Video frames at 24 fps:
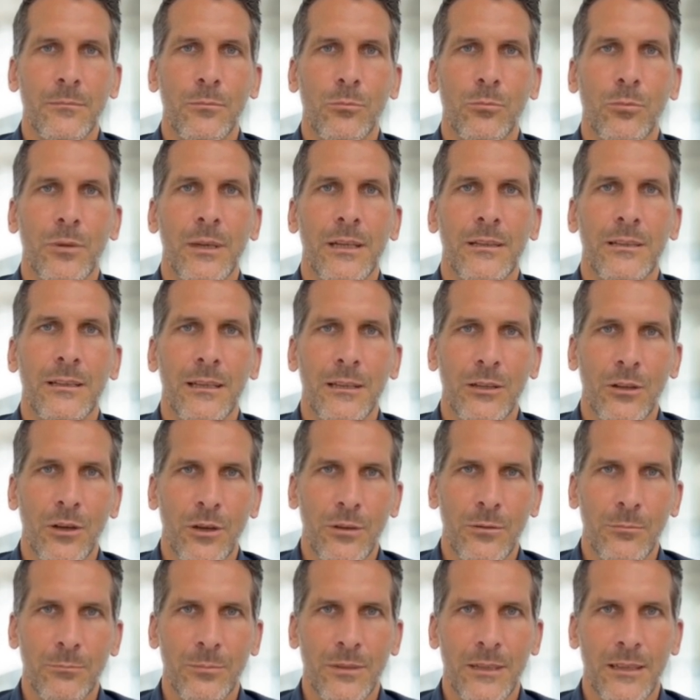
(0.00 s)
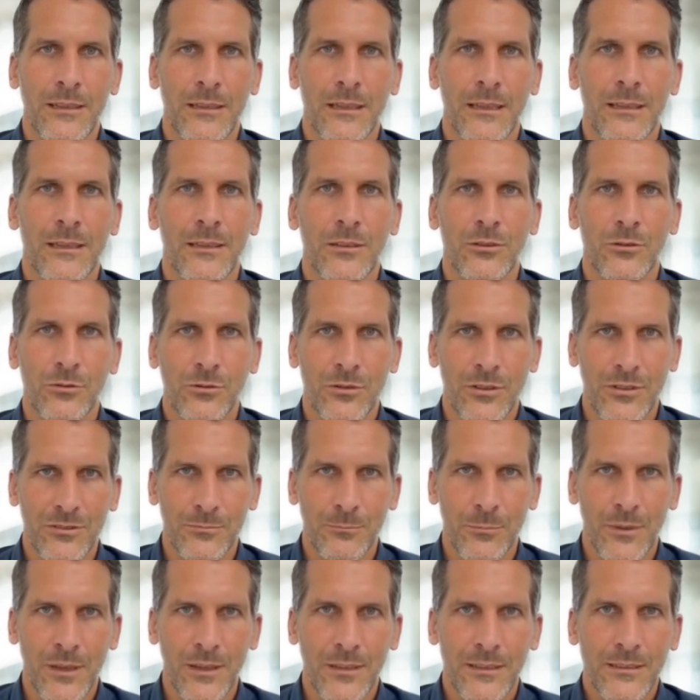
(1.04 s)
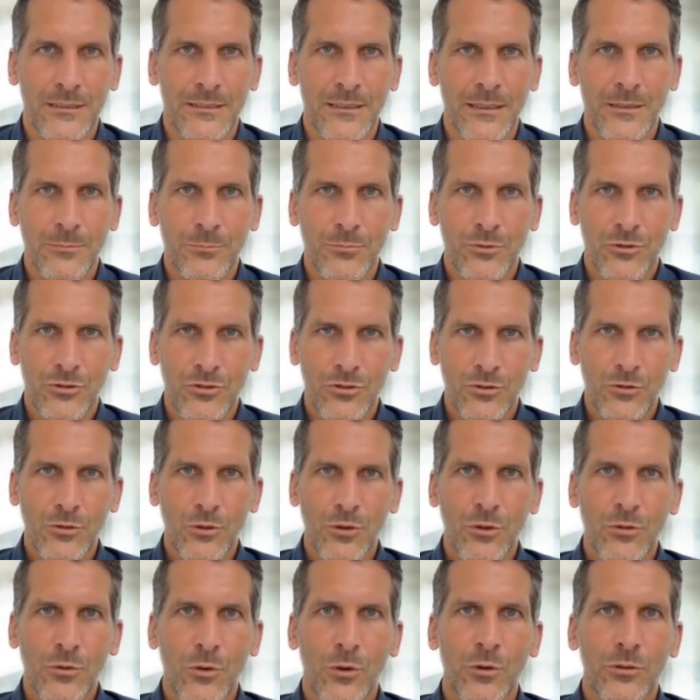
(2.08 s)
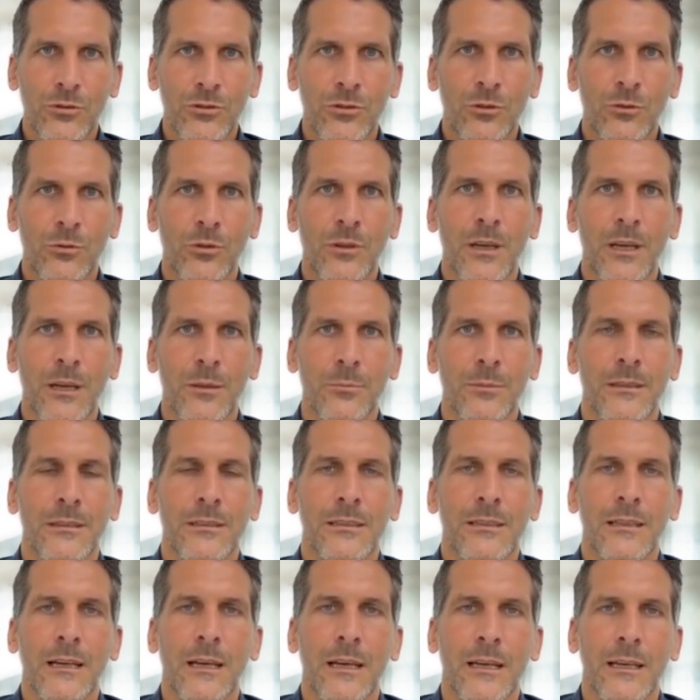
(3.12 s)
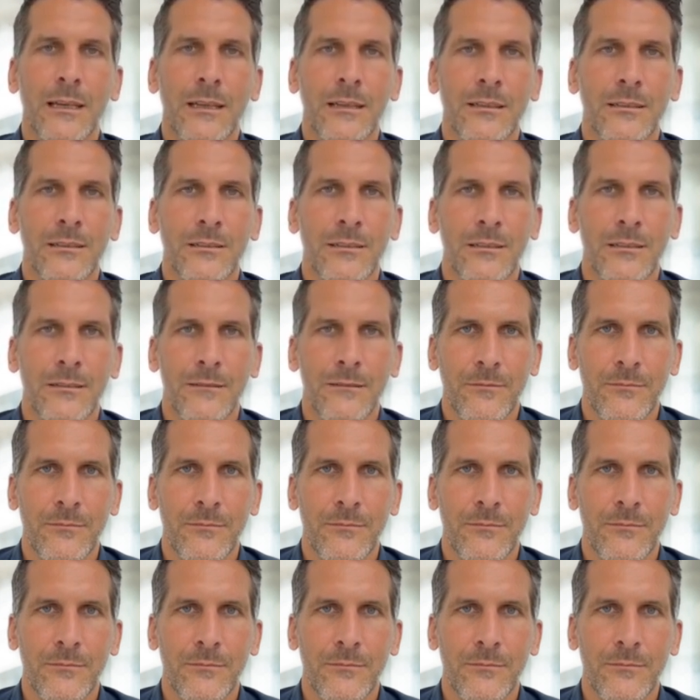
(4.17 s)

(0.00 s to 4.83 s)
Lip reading: Racing heartbeat and increased body temperature are also common signs.